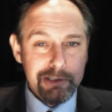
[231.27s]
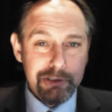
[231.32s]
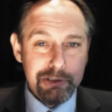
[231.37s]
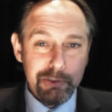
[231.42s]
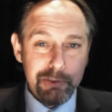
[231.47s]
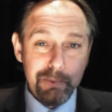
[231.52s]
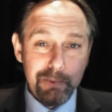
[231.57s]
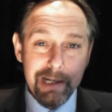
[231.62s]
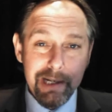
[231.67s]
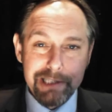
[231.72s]

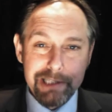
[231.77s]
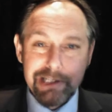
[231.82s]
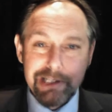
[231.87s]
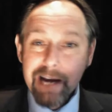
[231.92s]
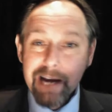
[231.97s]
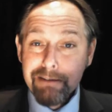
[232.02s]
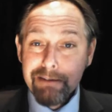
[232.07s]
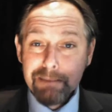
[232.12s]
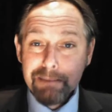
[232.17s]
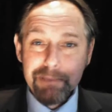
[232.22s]
to which
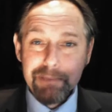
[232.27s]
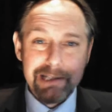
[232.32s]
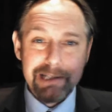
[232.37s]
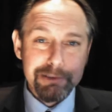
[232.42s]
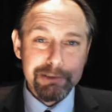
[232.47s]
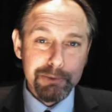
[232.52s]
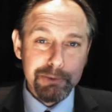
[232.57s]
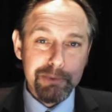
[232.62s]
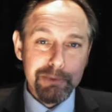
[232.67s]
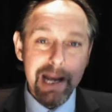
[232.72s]
Eric
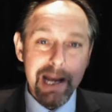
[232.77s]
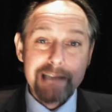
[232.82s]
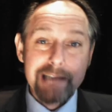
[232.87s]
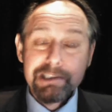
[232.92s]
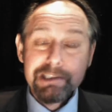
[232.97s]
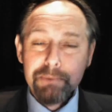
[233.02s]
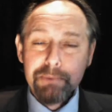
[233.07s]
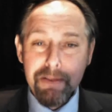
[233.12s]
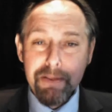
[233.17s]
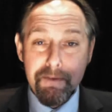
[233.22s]
Pickles
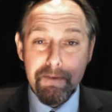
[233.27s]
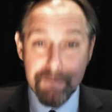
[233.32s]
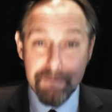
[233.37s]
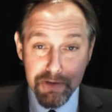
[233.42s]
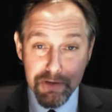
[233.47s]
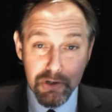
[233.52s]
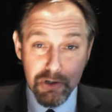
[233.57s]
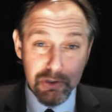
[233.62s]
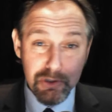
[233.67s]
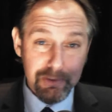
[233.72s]
reacted with
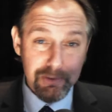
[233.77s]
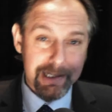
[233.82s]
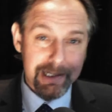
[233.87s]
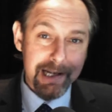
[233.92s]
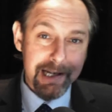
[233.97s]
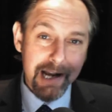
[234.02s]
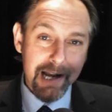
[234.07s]
fury